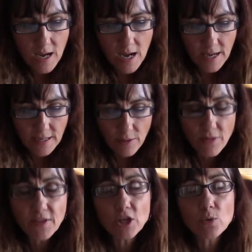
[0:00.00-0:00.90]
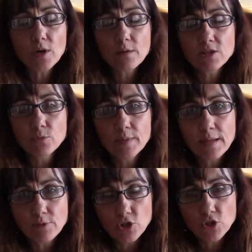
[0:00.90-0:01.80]
Another thing you want to be
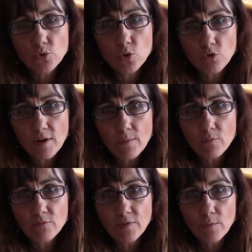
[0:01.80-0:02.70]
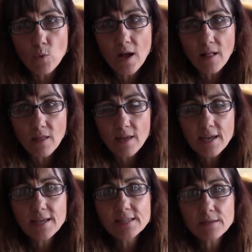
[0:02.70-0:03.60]
able to do well
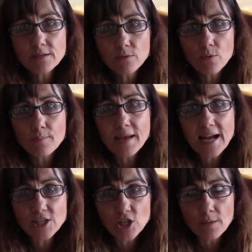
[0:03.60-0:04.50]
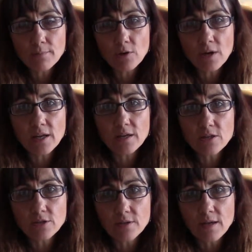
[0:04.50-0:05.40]
is to match,
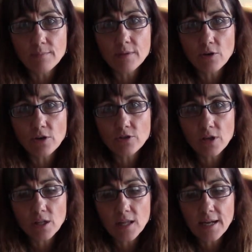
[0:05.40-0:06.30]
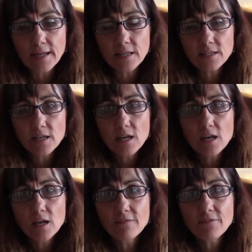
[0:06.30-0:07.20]
mirror the client.
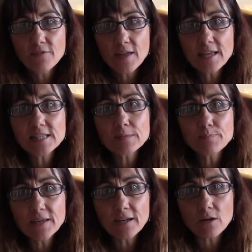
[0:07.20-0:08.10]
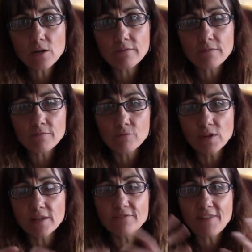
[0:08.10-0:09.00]
If they speak
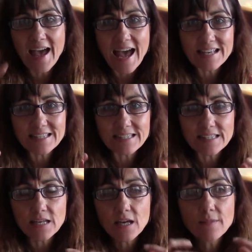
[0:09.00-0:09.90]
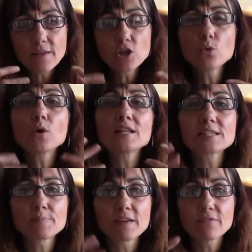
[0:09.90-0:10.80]
really fast, then you want to
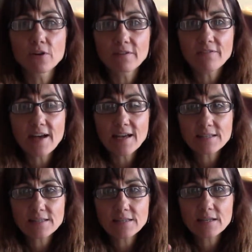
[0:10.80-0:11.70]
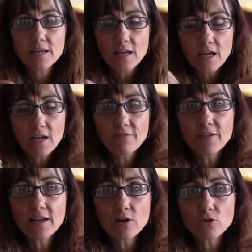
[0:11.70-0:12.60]
speak very fast. If
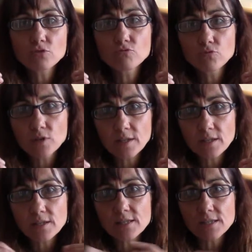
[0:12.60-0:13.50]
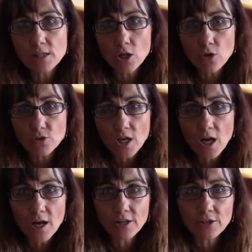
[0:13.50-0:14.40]
they are really slow
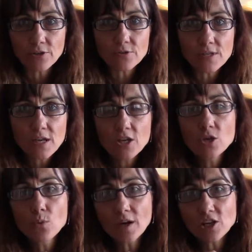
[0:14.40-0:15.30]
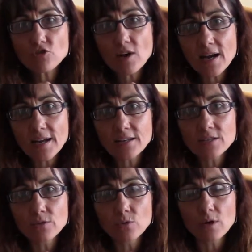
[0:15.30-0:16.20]
talkers, you want to try
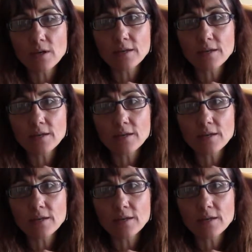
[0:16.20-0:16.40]
to